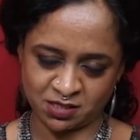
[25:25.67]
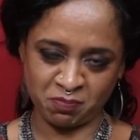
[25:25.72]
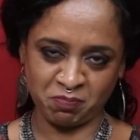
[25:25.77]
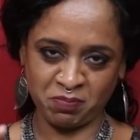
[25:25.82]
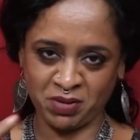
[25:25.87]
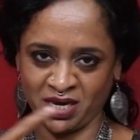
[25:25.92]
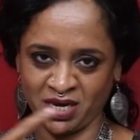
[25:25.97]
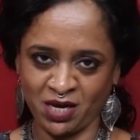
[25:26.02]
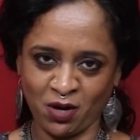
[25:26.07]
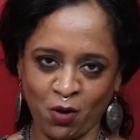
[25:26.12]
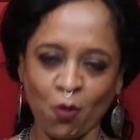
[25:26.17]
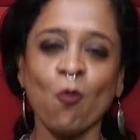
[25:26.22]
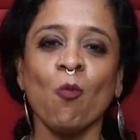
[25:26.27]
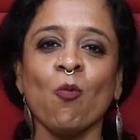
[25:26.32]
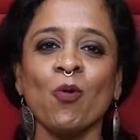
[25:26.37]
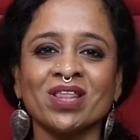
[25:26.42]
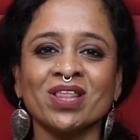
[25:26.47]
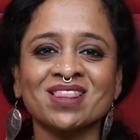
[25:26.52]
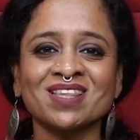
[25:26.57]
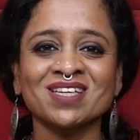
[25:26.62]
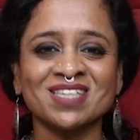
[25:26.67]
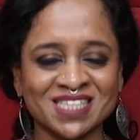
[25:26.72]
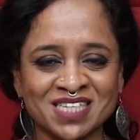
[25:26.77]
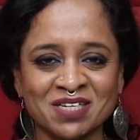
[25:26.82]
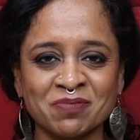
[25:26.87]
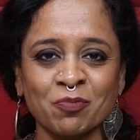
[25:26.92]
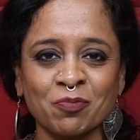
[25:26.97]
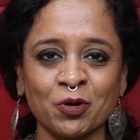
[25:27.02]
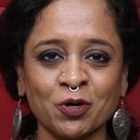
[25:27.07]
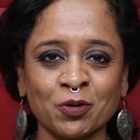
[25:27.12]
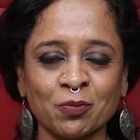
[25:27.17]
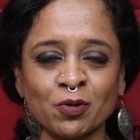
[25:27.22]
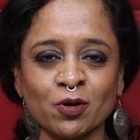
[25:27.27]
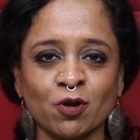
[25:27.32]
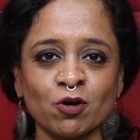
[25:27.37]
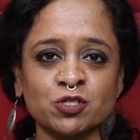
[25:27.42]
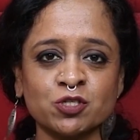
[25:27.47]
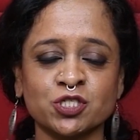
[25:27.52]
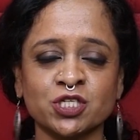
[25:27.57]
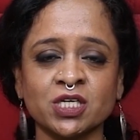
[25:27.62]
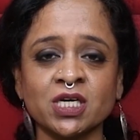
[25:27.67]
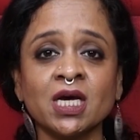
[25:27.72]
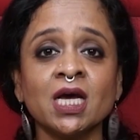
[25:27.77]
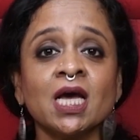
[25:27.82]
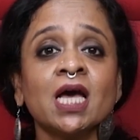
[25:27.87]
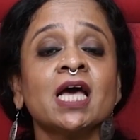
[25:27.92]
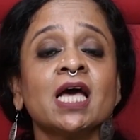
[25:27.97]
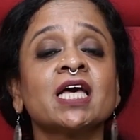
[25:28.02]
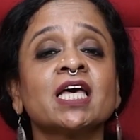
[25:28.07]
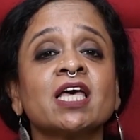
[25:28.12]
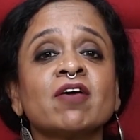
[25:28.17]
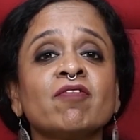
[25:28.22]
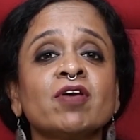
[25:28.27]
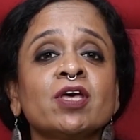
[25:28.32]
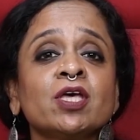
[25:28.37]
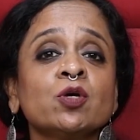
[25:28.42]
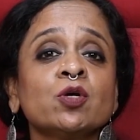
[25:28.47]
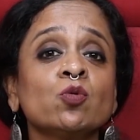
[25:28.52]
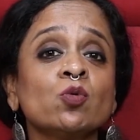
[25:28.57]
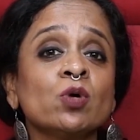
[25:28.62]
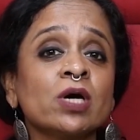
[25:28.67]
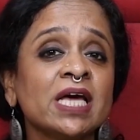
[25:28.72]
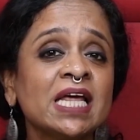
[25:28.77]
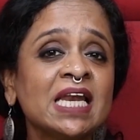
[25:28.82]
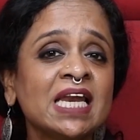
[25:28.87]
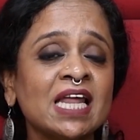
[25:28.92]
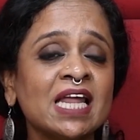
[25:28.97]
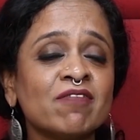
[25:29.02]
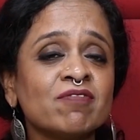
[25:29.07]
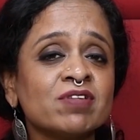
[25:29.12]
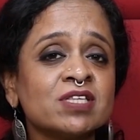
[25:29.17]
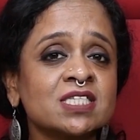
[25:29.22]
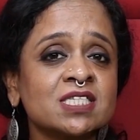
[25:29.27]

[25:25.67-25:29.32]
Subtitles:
me, with Team Bonobology, giving you 11